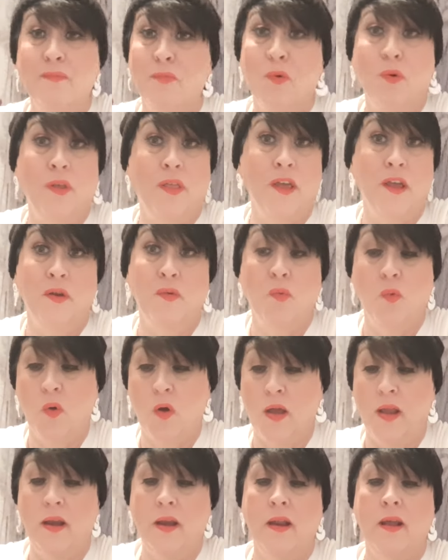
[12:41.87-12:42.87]
more than
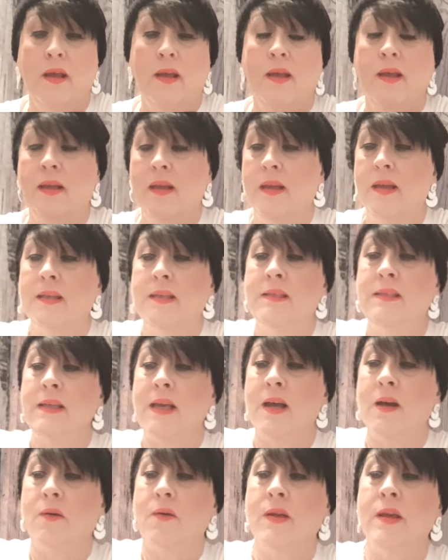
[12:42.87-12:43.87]
one.
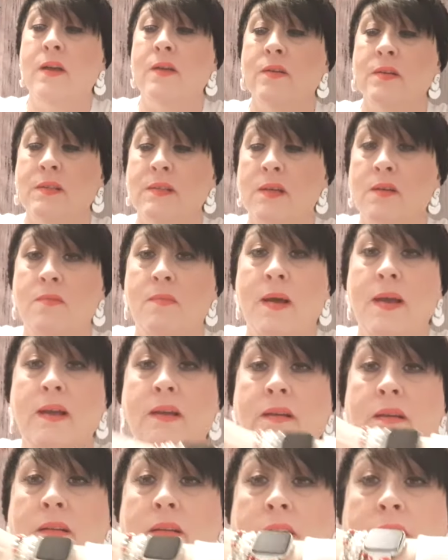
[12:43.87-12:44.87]
So here is all my,
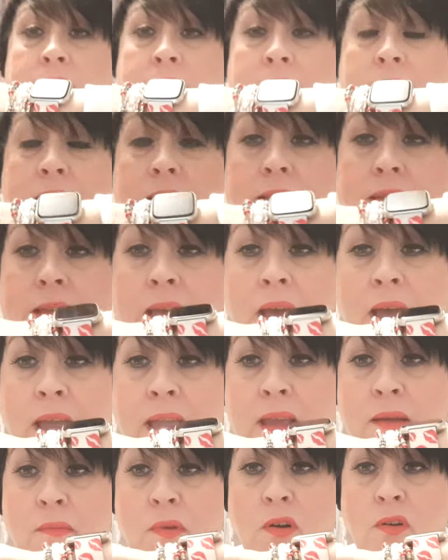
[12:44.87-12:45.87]
look at this. I
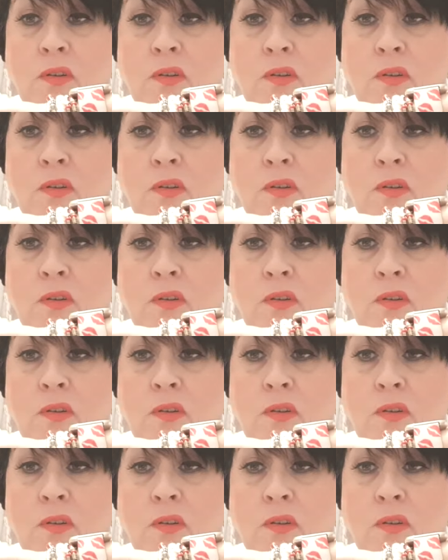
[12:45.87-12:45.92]
am all